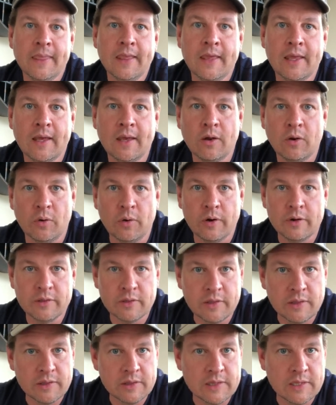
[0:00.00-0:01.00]
or
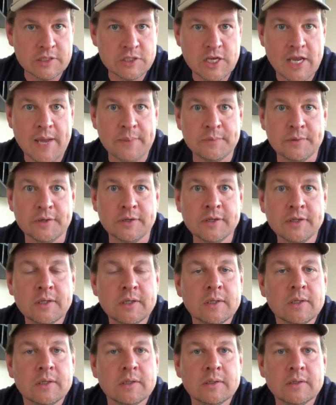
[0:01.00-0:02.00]
the chapter,
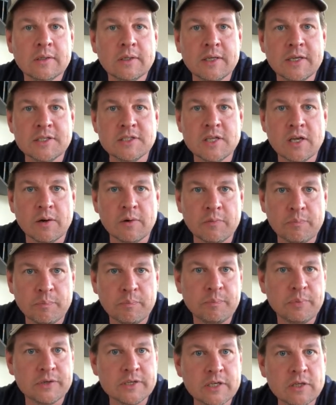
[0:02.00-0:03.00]
is there a
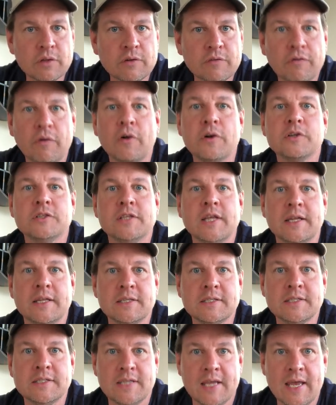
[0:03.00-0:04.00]
particular verse
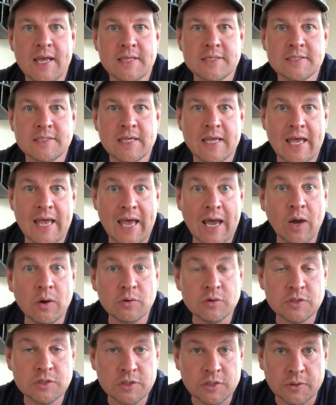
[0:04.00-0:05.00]
that stands
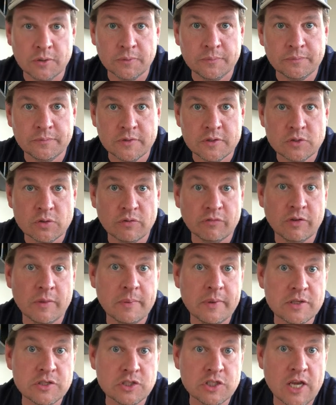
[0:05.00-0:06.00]
out to you? So in
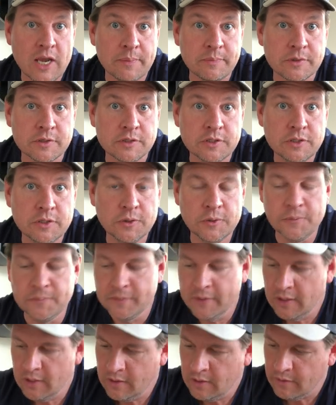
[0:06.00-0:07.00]
Philippians chapter 2,
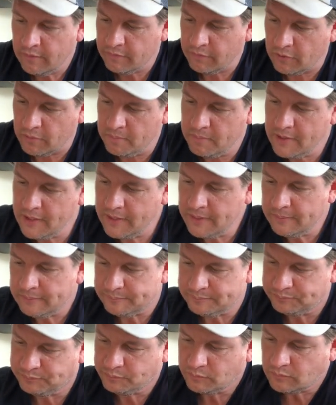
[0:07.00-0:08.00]
for me,
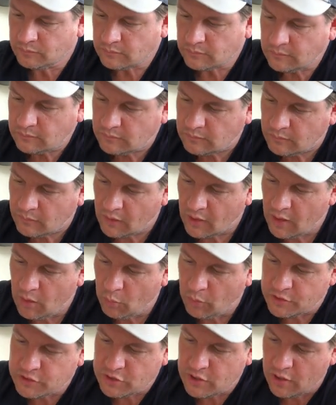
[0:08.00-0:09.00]

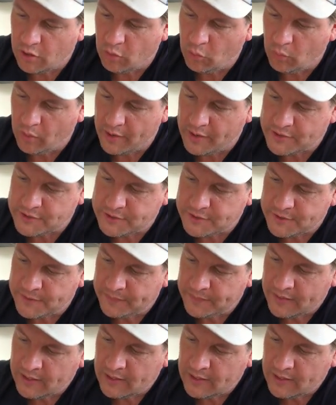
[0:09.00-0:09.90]
what stood out was